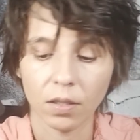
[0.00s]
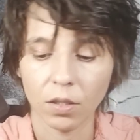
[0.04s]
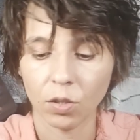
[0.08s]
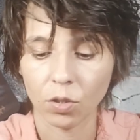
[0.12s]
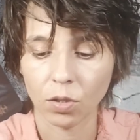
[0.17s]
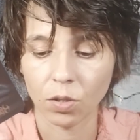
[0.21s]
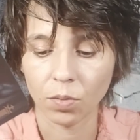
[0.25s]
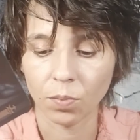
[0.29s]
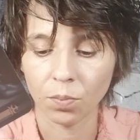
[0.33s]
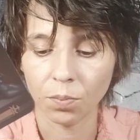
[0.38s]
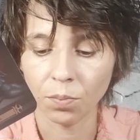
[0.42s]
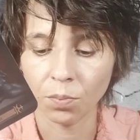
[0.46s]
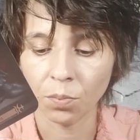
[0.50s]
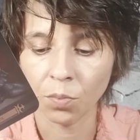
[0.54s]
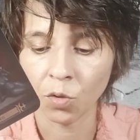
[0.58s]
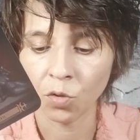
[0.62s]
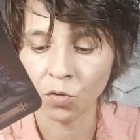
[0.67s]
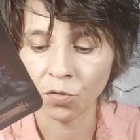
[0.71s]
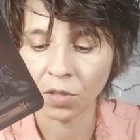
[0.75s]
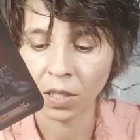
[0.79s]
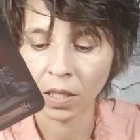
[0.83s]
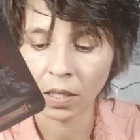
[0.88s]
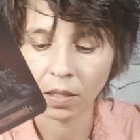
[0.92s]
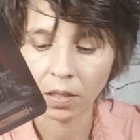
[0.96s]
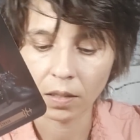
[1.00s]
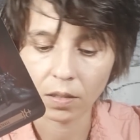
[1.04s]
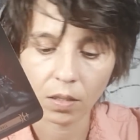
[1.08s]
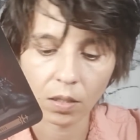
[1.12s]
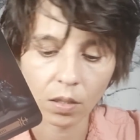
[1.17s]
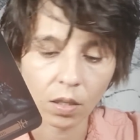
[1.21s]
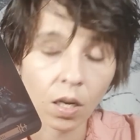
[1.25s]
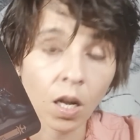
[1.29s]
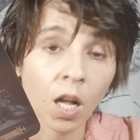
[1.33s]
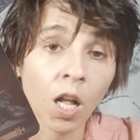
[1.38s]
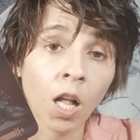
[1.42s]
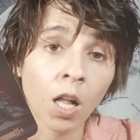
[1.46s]
you're moving
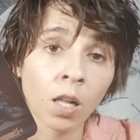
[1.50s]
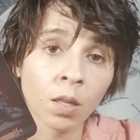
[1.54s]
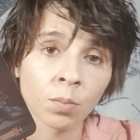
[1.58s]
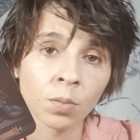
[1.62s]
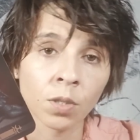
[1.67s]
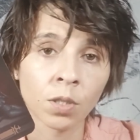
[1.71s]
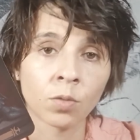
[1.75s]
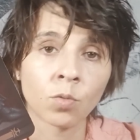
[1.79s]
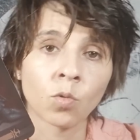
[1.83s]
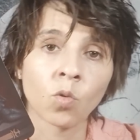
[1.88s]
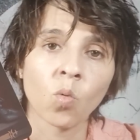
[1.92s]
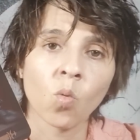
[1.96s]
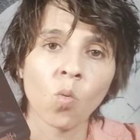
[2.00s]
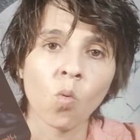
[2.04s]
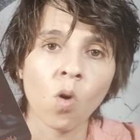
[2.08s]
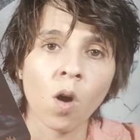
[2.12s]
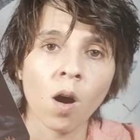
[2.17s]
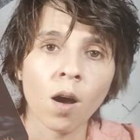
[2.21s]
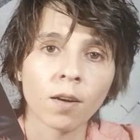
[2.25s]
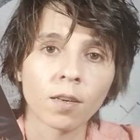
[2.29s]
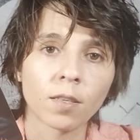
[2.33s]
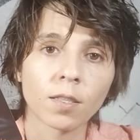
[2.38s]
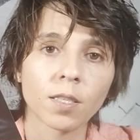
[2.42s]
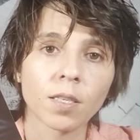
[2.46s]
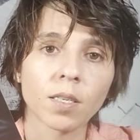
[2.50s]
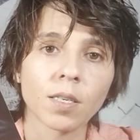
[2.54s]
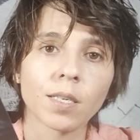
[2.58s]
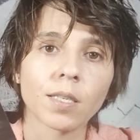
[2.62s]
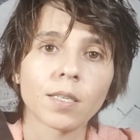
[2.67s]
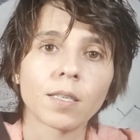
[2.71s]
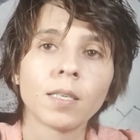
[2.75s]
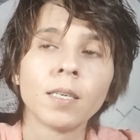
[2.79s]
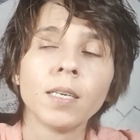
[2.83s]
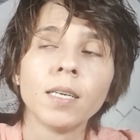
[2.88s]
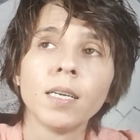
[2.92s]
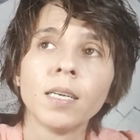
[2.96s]
into calmer waters
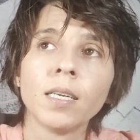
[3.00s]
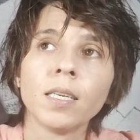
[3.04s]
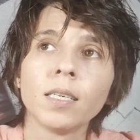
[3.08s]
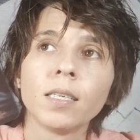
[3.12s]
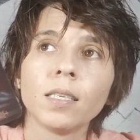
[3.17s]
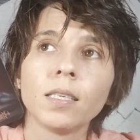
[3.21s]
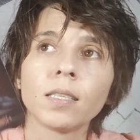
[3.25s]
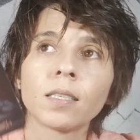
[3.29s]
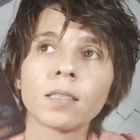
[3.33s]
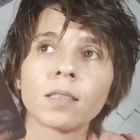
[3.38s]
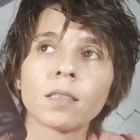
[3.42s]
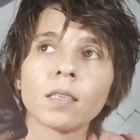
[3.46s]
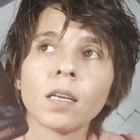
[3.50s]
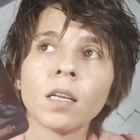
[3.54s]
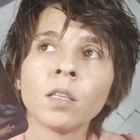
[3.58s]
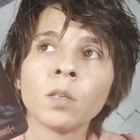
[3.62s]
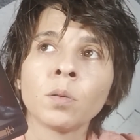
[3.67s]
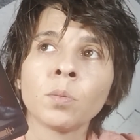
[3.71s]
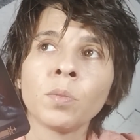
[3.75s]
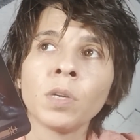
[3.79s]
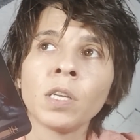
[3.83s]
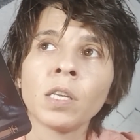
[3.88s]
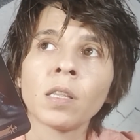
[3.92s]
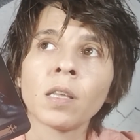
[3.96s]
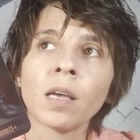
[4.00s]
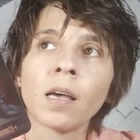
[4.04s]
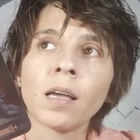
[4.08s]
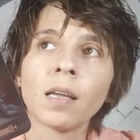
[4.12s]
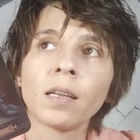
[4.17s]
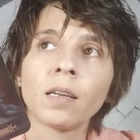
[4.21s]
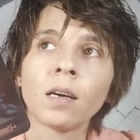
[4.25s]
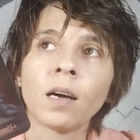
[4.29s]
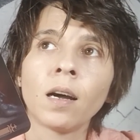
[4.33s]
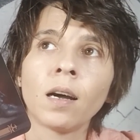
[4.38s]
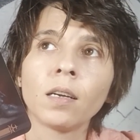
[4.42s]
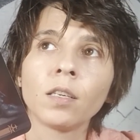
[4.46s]
here, it's telling me
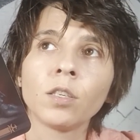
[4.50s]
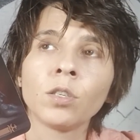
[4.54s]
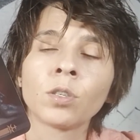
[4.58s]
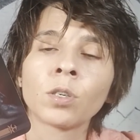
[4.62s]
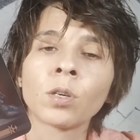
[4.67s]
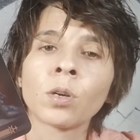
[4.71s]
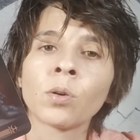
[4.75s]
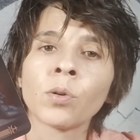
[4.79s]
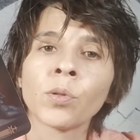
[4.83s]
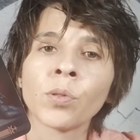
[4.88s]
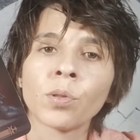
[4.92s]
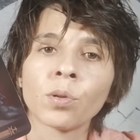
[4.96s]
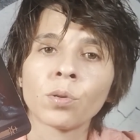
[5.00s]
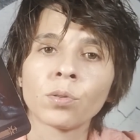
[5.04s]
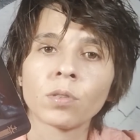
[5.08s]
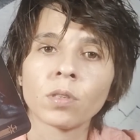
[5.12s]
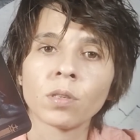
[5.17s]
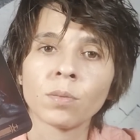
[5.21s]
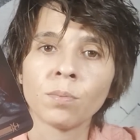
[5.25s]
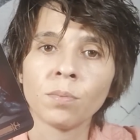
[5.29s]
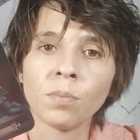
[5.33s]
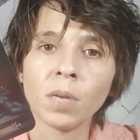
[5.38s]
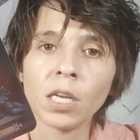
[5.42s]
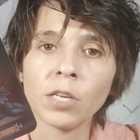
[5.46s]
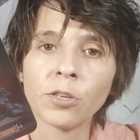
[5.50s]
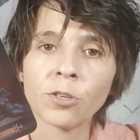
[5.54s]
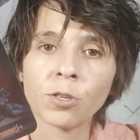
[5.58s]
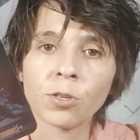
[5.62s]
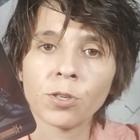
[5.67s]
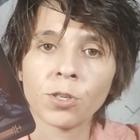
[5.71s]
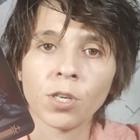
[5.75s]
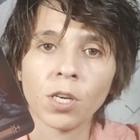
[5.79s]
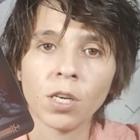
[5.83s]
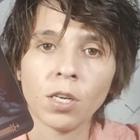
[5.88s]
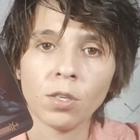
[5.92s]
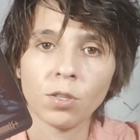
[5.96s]
that uh, you're going through some major
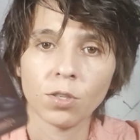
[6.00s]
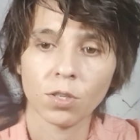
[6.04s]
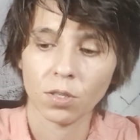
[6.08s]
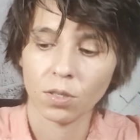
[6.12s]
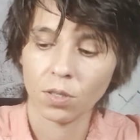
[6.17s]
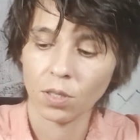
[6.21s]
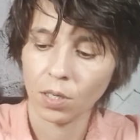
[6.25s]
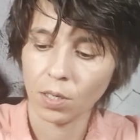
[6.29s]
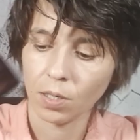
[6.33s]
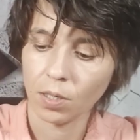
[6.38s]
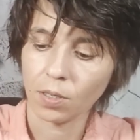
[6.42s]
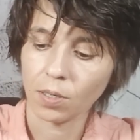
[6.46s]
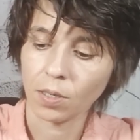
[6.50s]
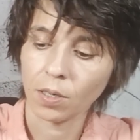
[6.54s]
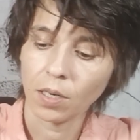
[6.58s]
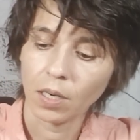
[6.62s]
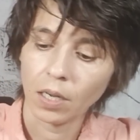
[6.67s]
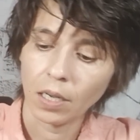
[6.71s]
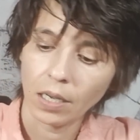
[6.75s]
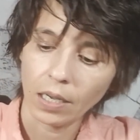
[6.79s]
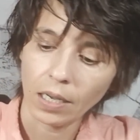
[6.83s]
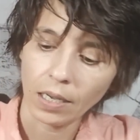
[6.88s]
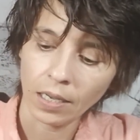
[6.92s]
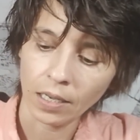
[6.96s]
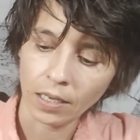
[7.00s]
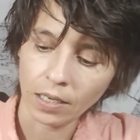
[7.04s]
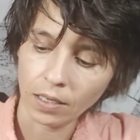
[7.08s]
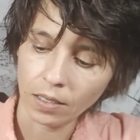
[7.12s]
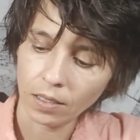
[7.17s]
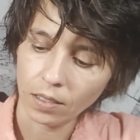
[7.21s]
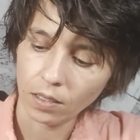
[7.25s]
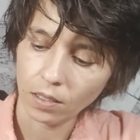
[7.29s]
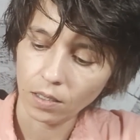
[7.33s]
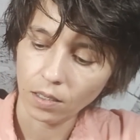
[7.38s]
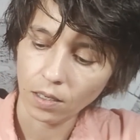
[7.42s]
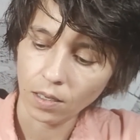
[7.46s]
changes here,
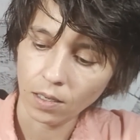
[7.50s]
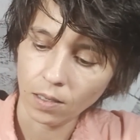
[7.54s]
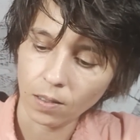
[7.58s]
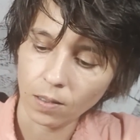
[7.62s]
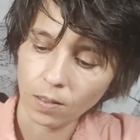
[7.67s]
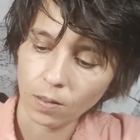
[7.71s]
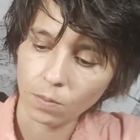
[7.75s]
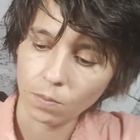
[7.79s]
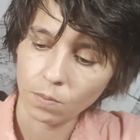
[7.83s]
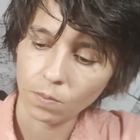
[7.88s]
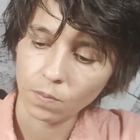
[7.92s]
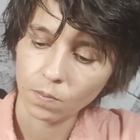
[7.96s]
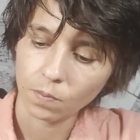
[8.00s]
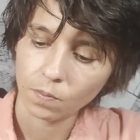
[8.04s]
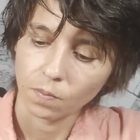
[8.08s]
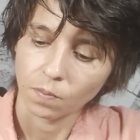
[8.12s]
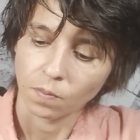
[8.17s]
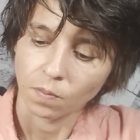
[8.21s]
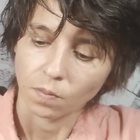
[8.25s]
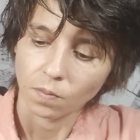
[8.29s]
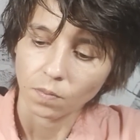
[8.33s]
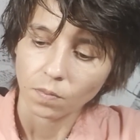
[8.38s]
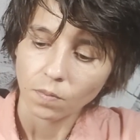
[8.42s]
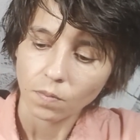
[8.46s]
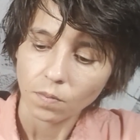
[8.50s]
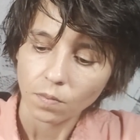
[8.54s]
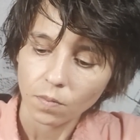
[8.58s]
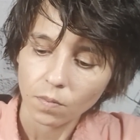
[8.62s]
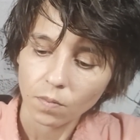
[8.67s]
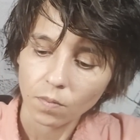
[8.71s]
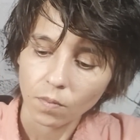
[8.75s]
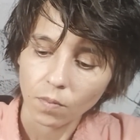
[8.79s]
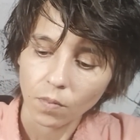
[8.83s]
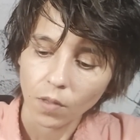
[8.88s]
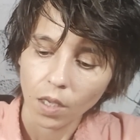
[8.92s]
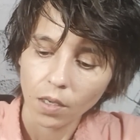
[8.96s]
and um,
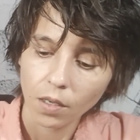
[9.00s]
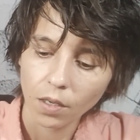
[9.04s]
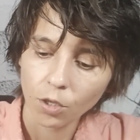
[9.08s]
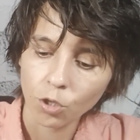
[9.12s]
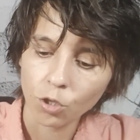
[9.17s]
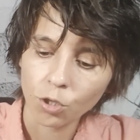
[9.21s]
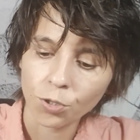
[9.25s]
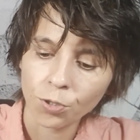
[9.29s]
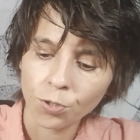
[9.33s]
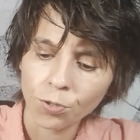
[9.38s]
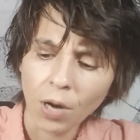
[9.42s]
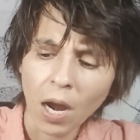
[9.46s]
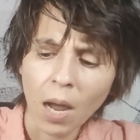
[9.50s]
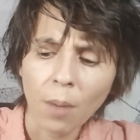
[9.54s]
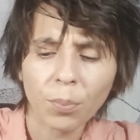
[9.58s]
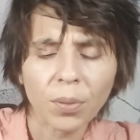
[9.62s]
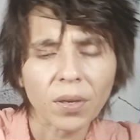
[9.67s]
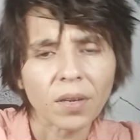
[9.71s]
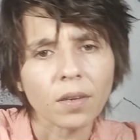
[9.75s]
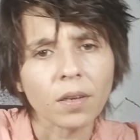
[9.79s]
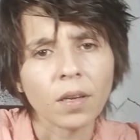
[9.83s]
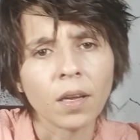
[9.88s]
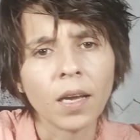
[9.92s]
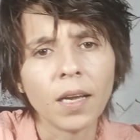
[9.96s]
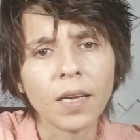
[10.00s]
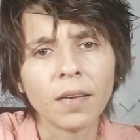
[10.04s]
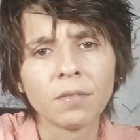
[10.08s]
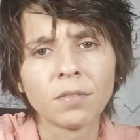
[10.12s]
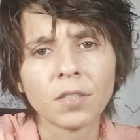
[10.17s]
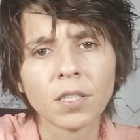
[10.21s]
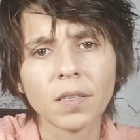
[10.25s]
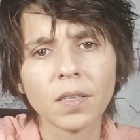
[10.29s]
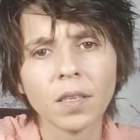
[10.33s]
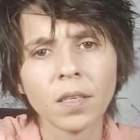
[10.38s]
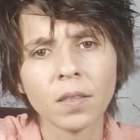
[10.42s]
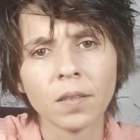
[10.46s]
you're dropping
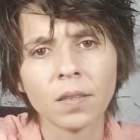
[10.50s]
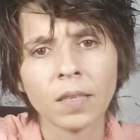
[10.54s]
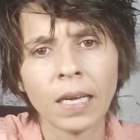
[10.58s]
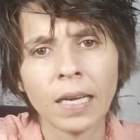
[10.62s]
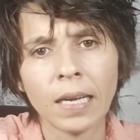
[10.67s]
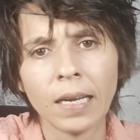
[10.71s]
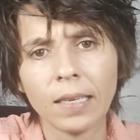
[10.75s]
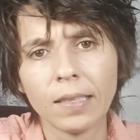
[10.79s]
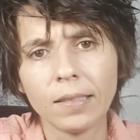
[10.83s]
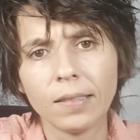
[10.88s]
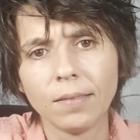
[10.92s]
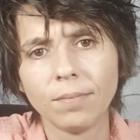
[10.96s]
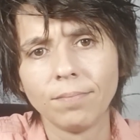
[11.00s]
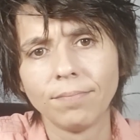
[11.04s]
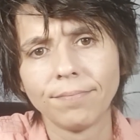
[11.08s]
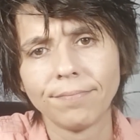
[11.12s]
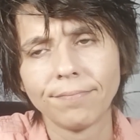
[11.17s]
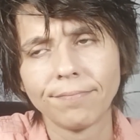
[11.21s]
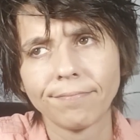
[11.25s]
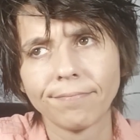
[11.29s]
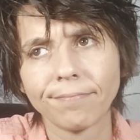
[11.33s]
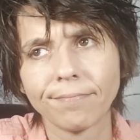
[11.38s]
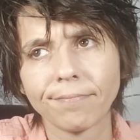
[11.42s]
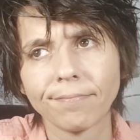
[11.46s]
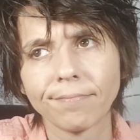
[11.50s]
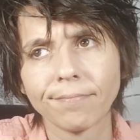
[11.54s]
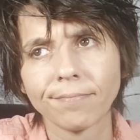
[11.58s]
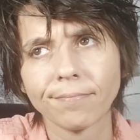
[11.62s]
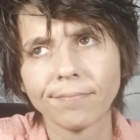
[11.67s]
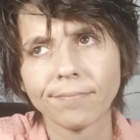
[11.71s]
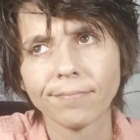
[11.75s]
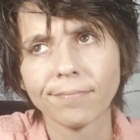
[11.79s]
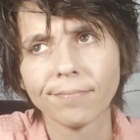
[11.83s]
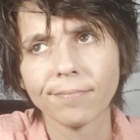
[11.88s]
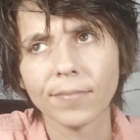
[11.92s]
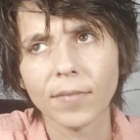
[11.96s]
everything that
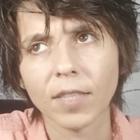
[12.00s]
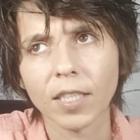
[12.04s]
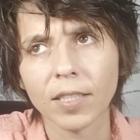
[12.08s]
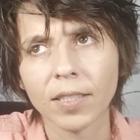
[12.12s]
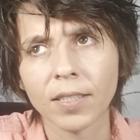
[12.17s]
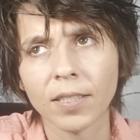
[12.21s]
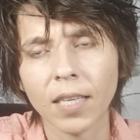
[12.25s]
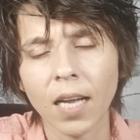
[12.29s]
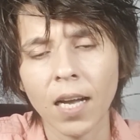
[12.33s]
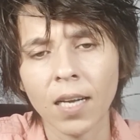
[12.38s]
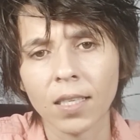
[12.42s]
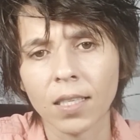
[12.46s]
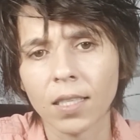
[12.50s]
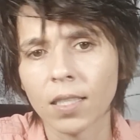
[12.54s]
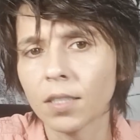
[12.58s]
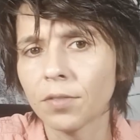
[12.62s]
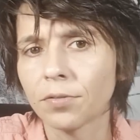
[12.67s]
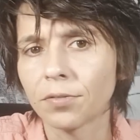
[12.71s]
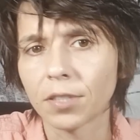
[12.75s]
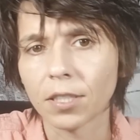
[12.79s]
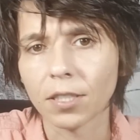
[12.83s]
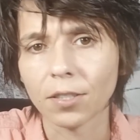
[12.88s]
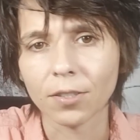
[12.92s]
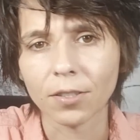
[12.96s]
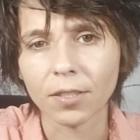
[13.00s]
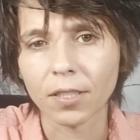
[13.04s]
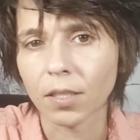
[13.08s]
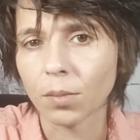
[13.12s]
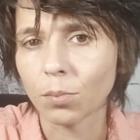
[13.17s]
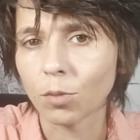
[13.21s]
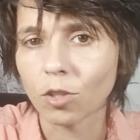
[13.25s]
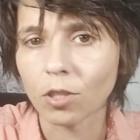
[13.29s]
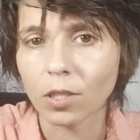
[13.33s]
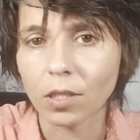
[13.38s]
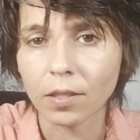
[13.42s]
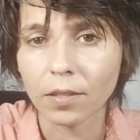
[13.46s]
it's not good for you
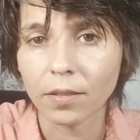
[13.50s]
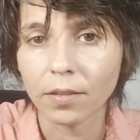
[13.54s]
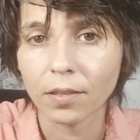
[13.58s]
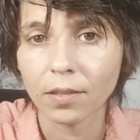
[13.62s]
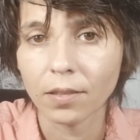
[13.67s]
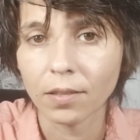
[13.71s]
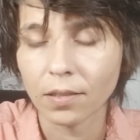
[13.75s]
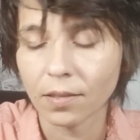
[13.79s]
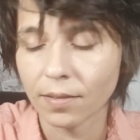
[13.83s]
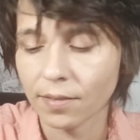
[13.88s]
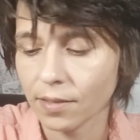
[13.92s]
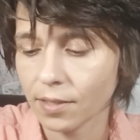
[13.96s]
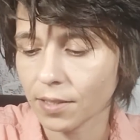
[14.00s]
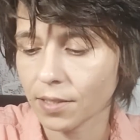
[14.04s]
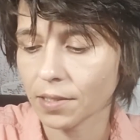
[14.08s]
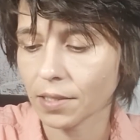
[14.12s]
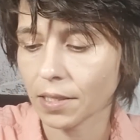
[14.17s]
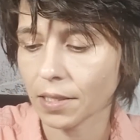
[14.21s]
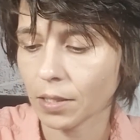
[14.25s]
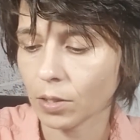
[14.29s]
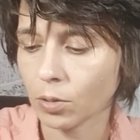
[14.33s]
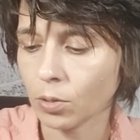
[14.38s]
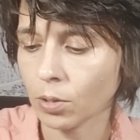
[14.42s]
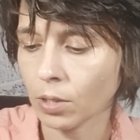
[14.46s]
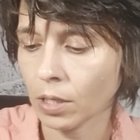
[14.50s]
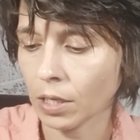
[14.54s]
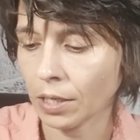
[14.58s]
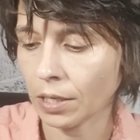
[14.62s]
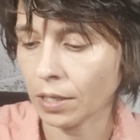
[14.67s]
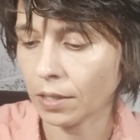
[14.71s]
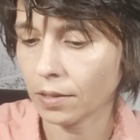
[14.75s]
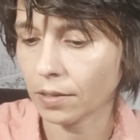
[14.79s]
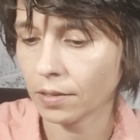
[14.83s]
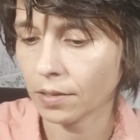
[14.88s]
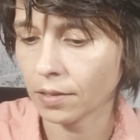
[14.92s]
anymore. It's like, okay.